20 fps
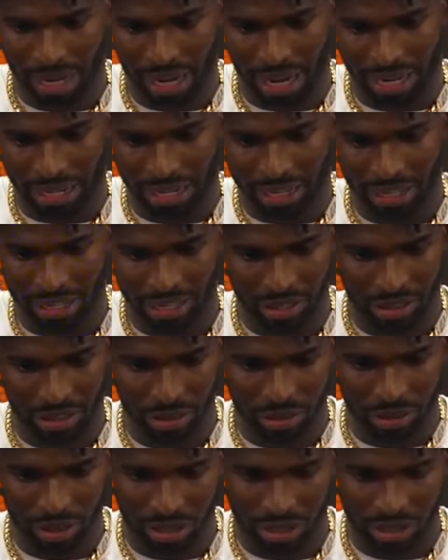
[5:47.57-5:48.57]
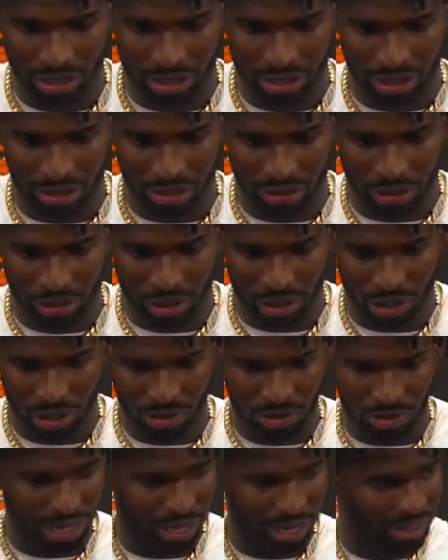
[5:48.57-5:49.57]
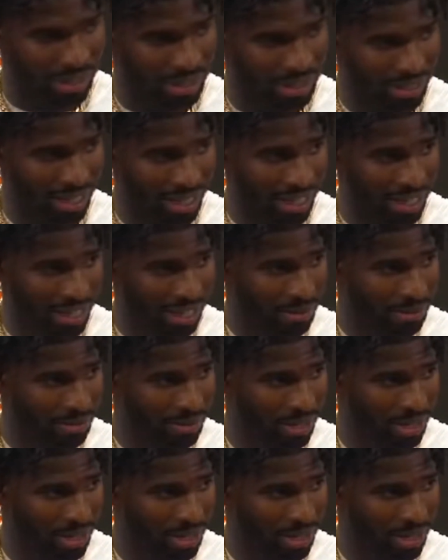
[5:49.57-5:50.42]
I couldn't do it, of course, without the time.